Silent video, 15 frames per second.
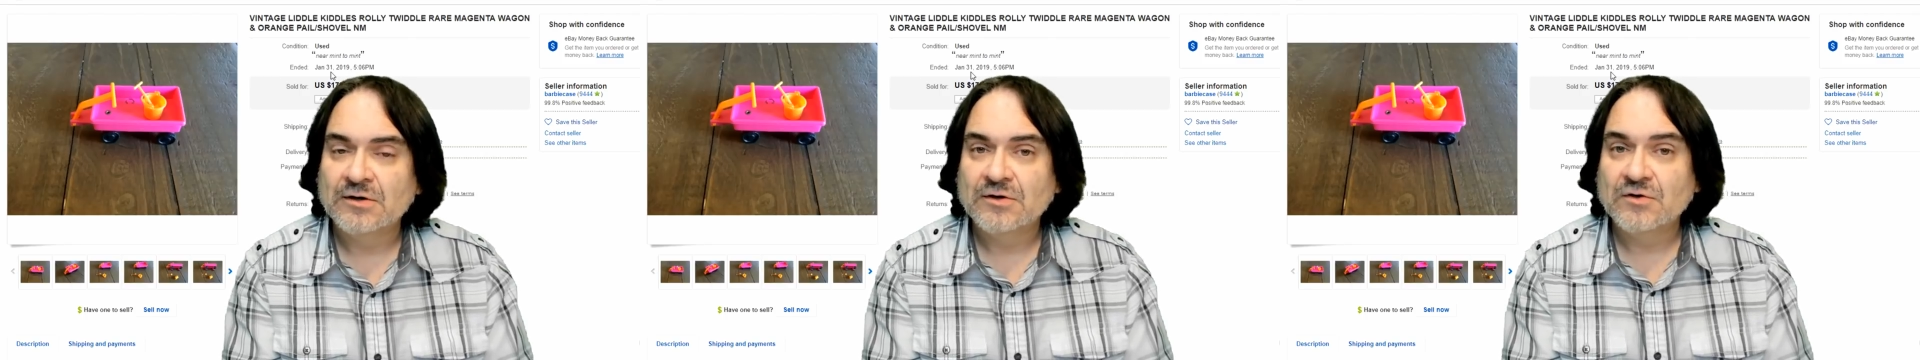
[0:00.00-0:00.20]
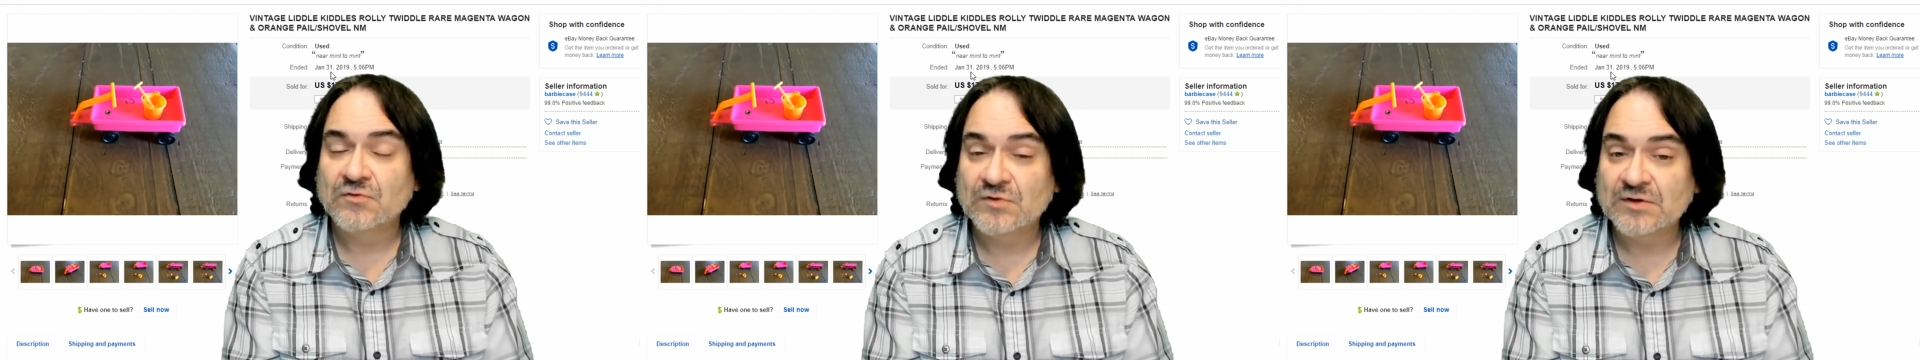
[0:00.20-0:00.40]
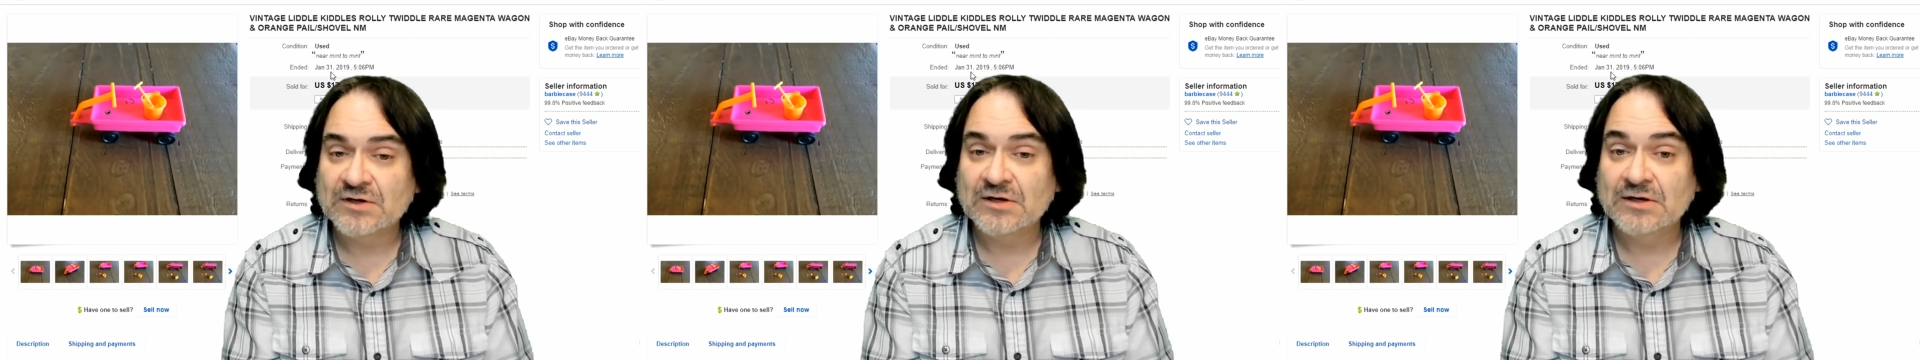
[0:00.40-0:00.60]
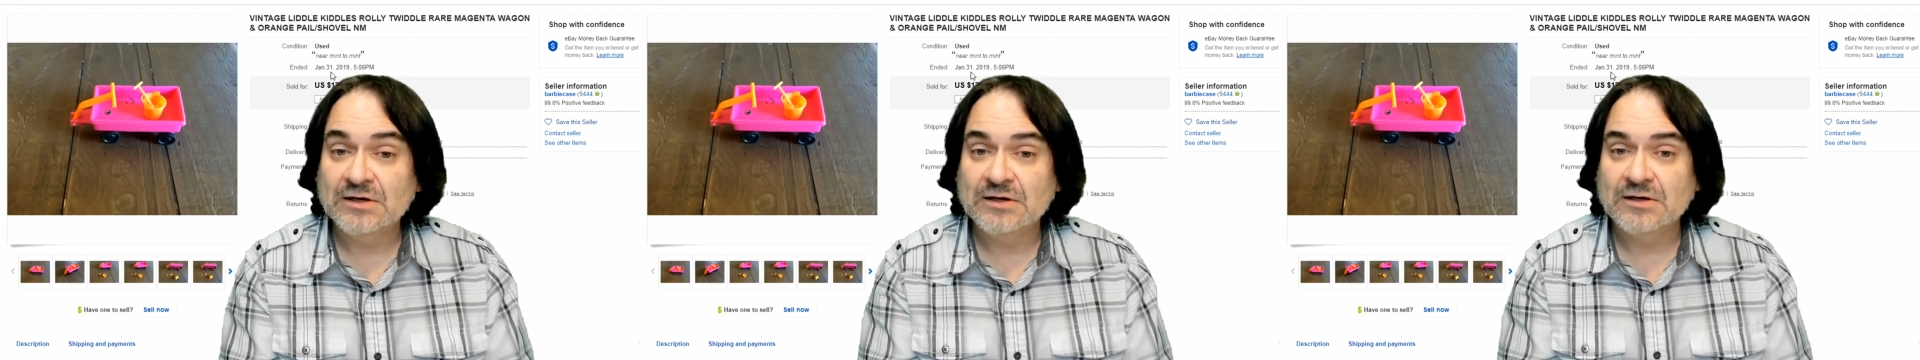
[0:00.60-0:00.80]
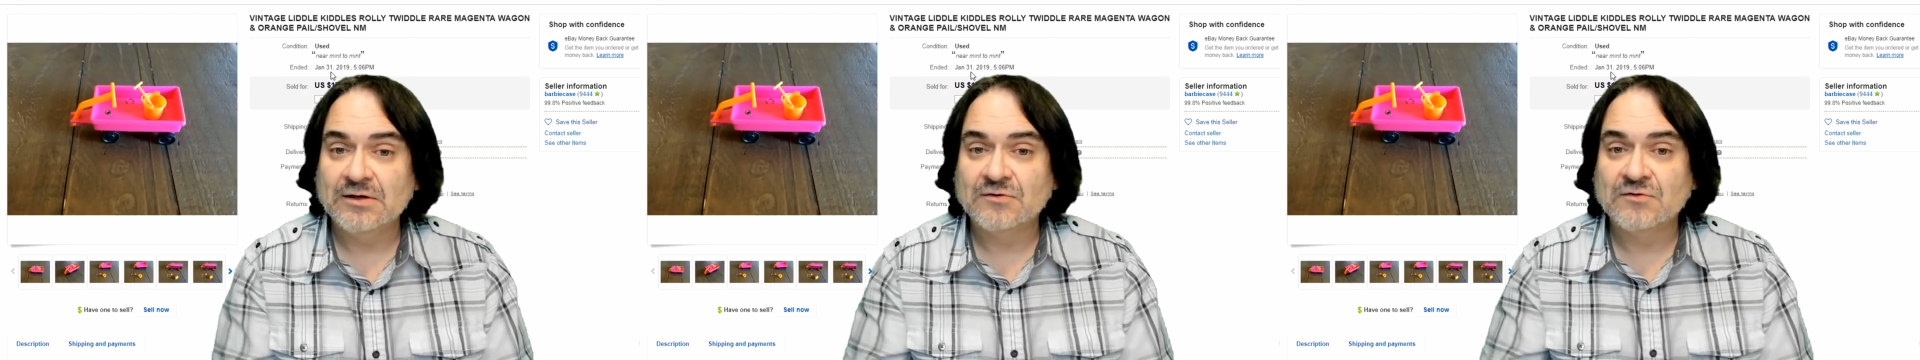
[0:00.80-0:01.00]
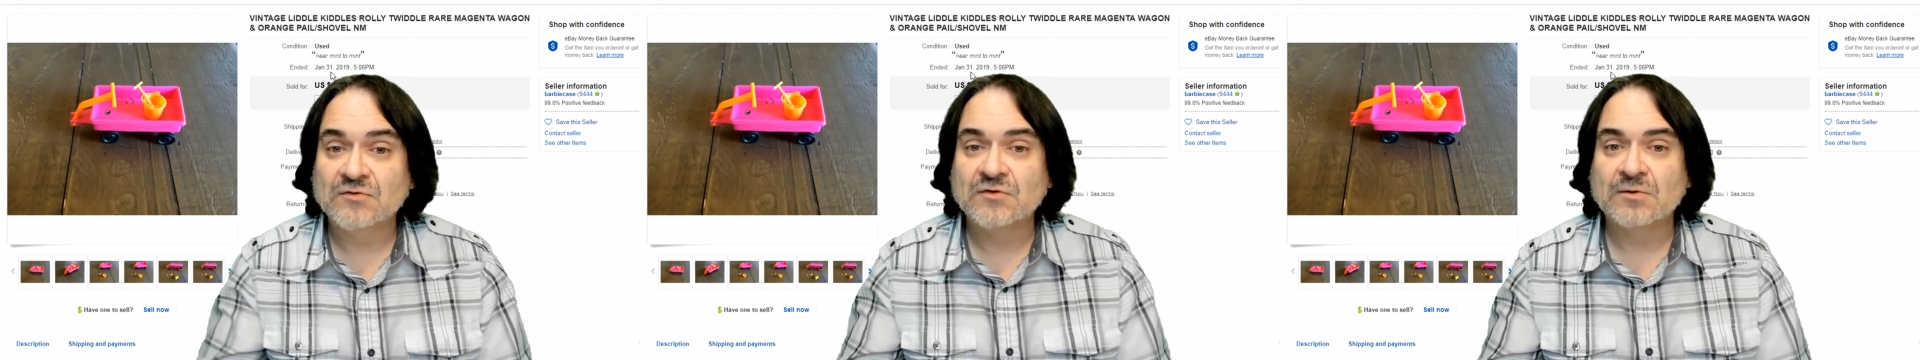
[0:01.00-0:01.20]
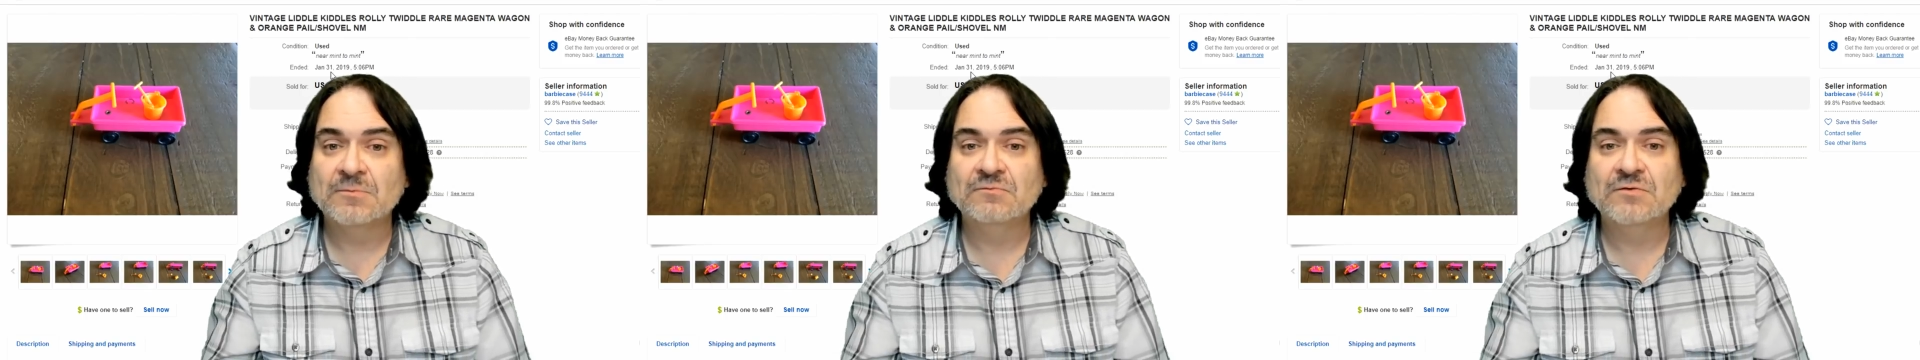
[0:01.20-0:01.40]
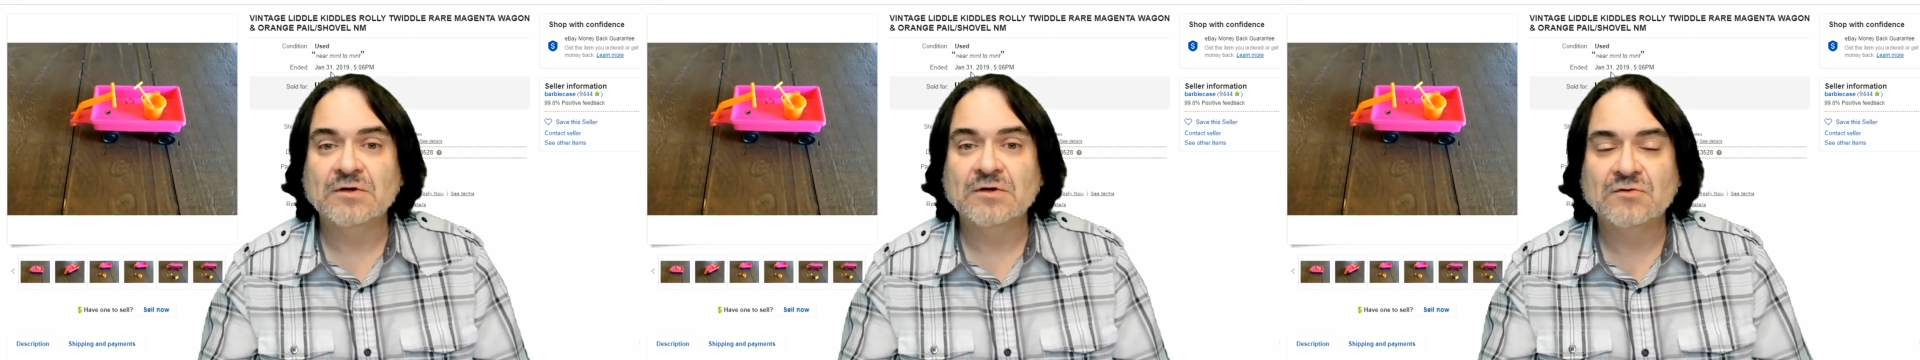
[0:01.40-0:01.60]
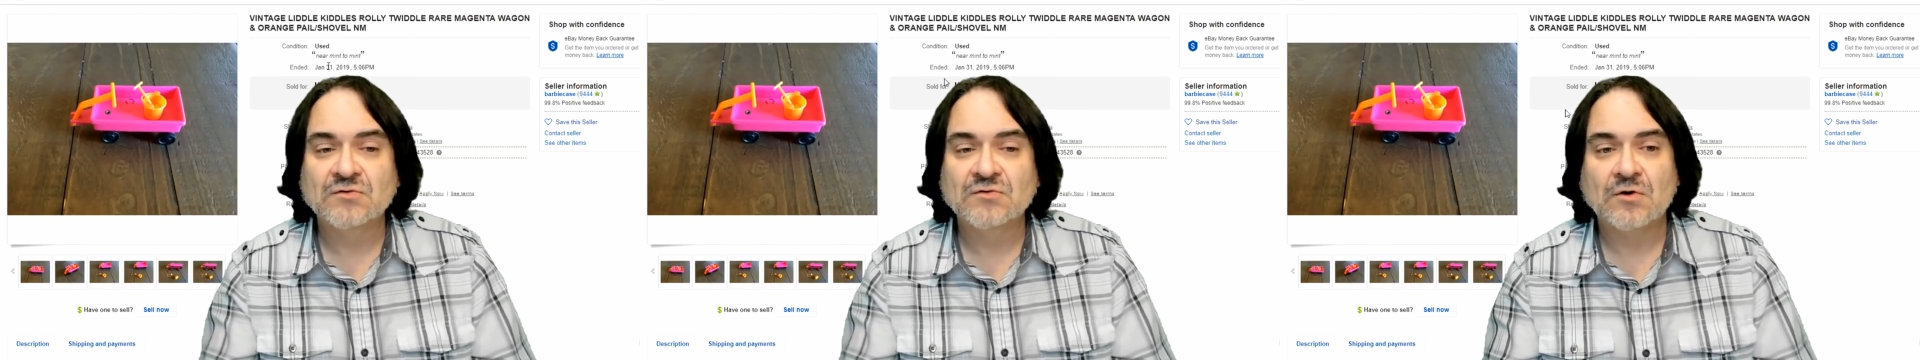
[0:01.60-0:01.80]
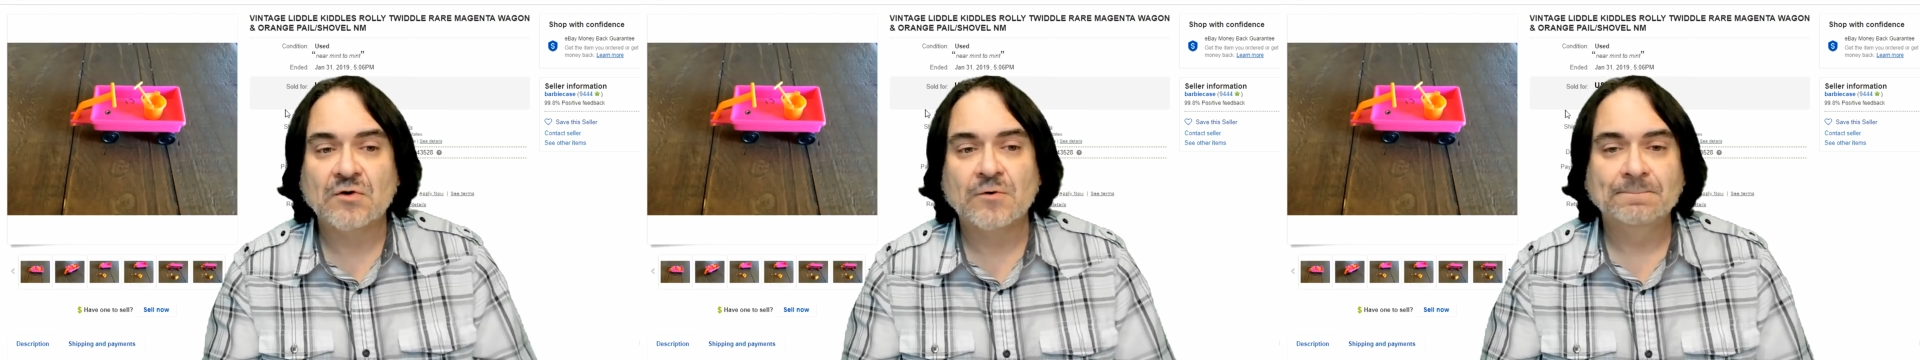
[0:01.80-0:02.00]
is the key to some of these.
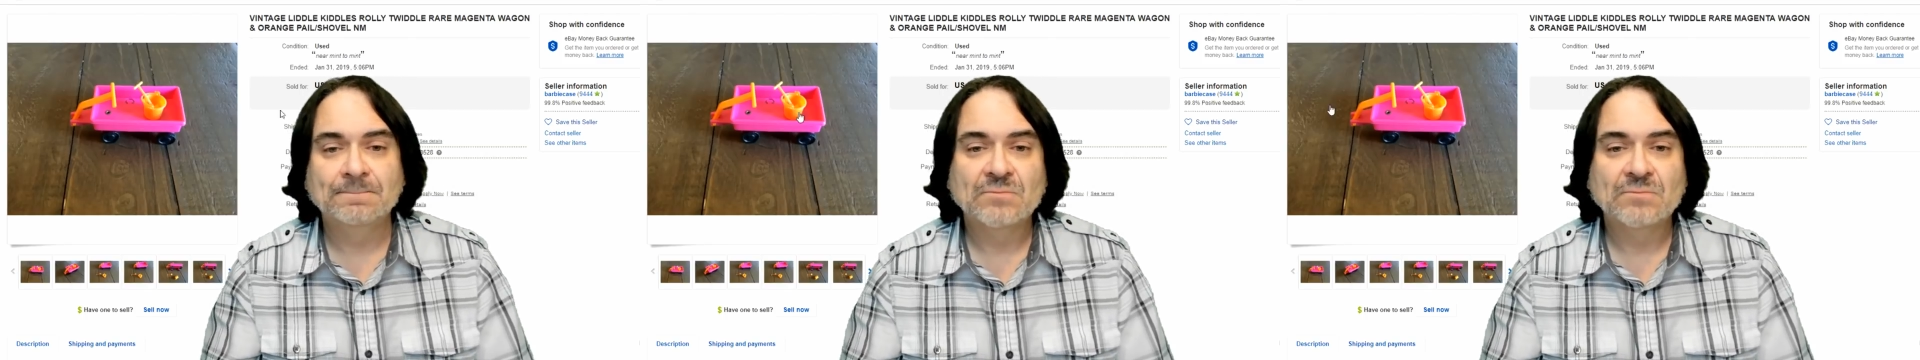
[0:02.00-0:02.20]
So